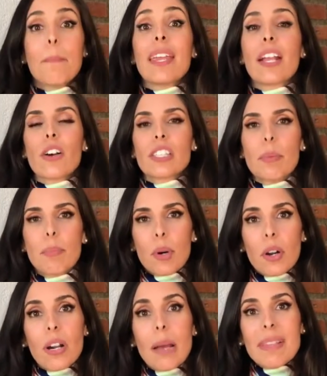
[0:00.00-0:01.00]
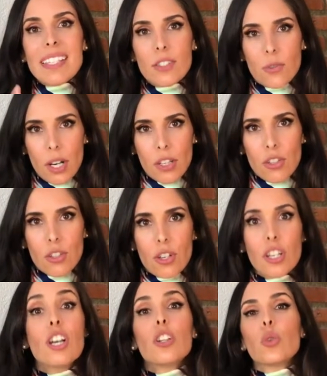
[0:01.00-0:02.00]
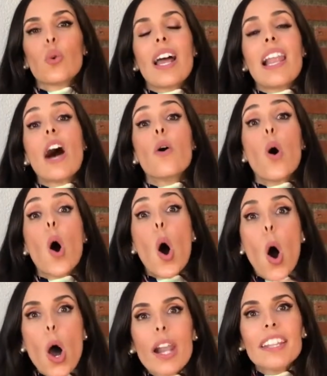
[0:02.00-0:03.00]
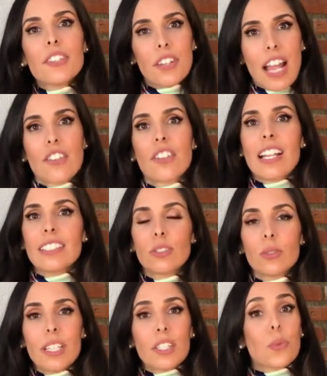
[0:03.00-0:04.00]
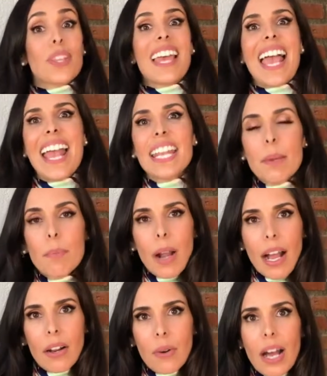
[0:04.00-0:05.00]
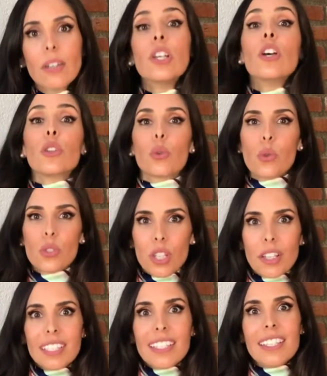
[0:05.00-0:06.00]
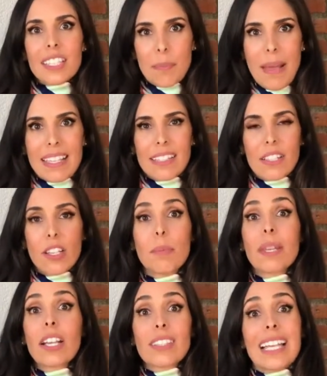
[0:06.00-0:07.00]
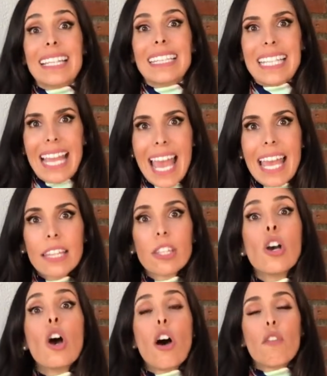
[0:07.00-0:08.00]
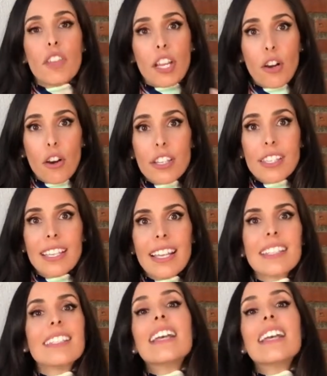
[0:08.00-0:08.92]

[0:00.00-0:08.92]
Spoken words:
Because the program is structured to allow all international students with any background to study this master, because at the end of the courses,